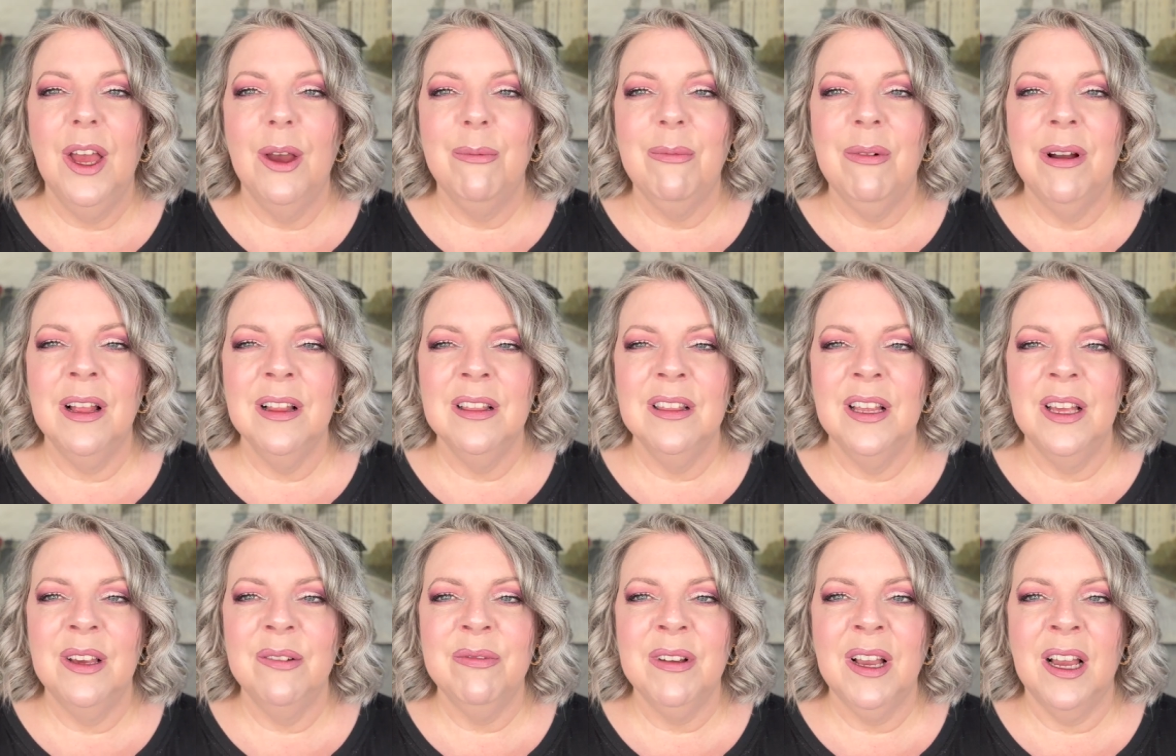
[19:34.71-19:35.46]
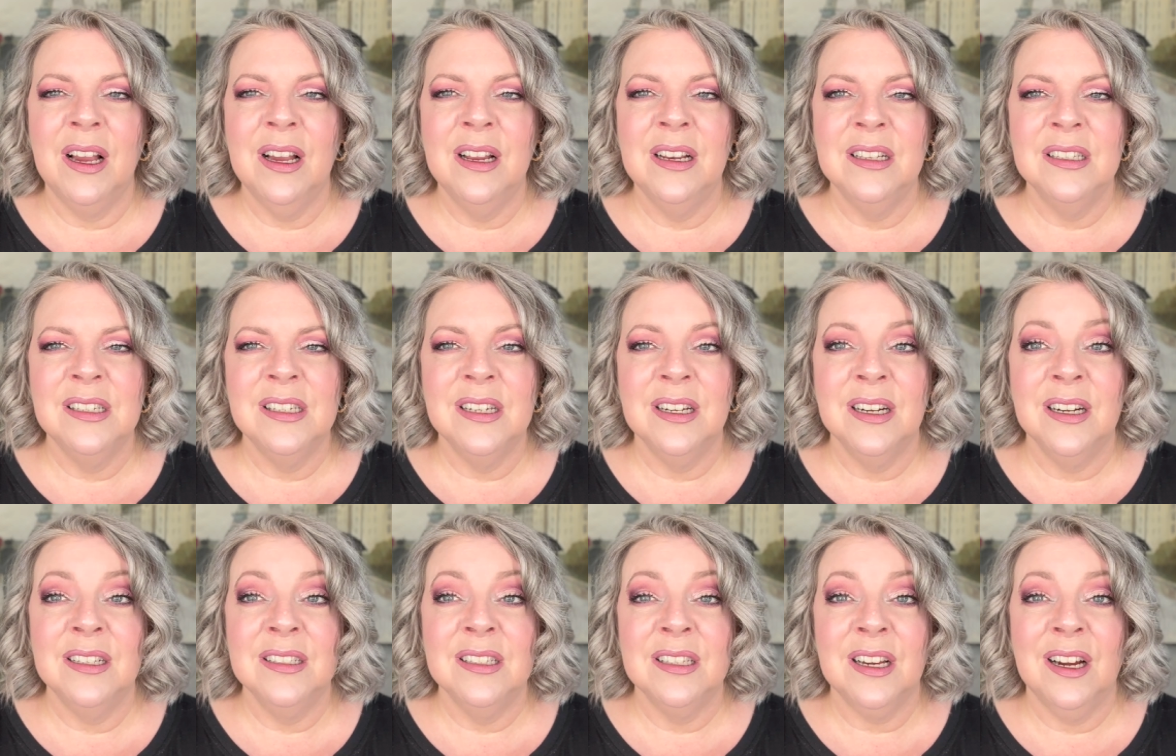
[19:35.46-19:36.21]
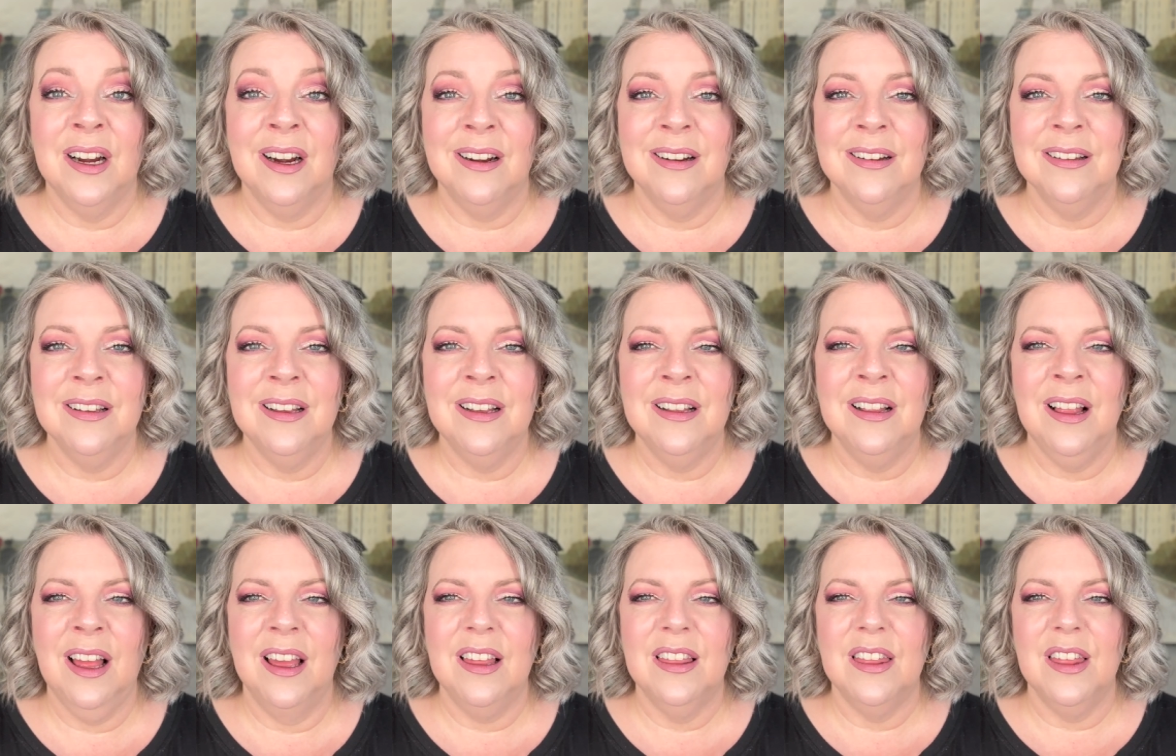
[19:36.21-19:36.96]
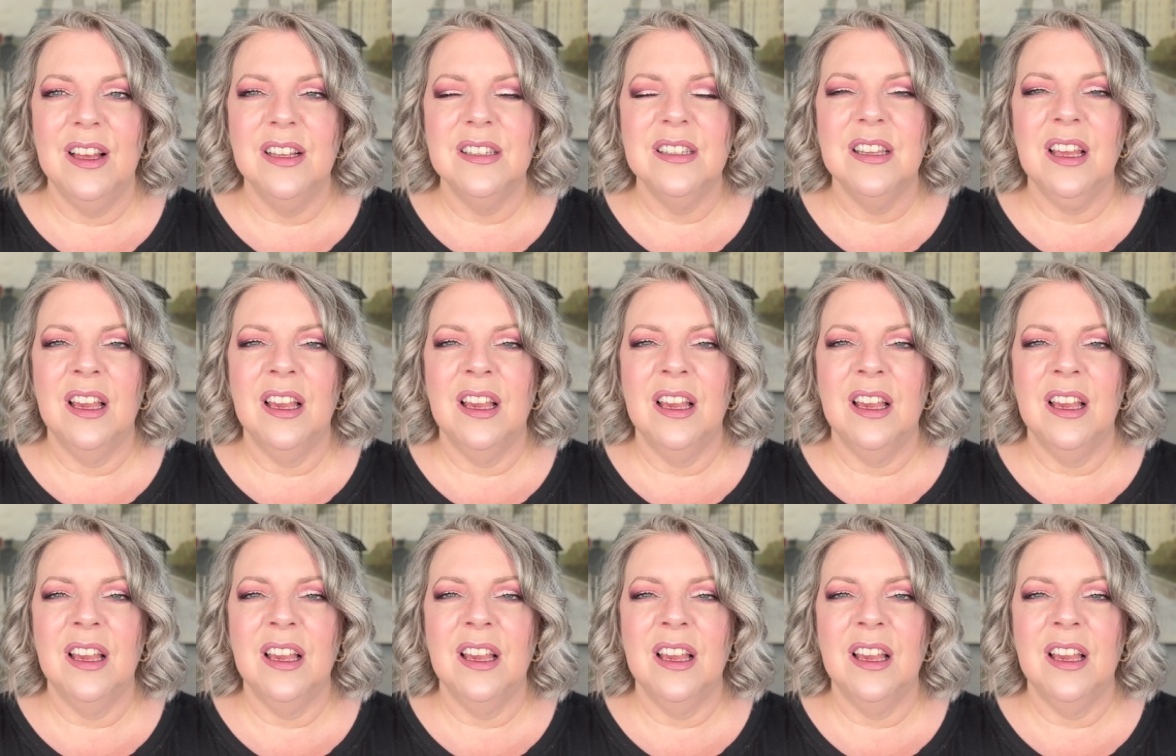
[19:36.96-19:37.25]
my lip kind of starts curling like this,